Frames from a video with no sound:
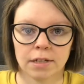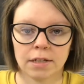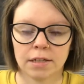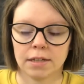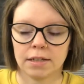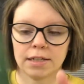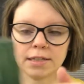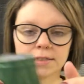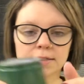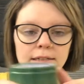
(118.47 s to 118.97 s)

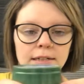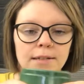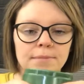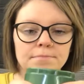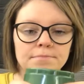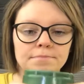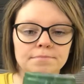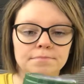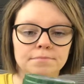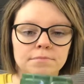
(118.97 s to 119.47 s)
This
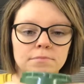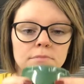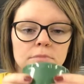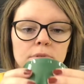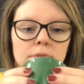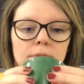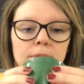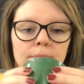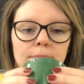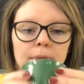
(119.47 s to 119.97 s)
cup,
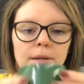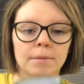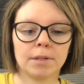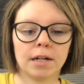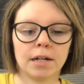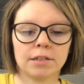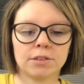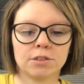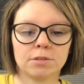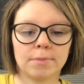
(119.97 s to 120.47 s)
maybe
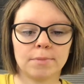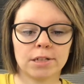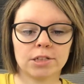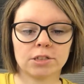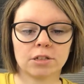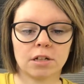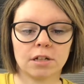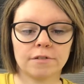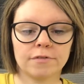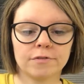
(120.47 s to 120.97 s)
cut too much
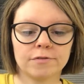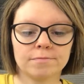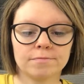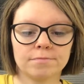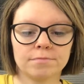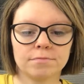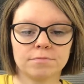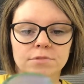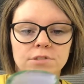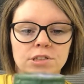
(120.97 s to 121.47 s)
off,
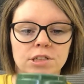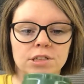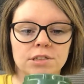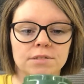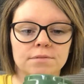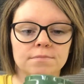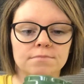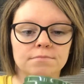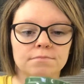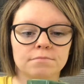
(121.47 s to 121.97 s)

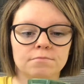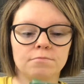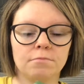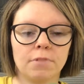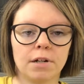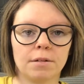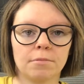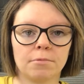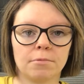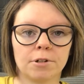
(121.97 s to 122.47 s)
just
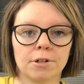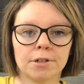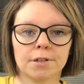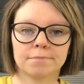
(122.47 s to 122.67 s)
wouldn't work.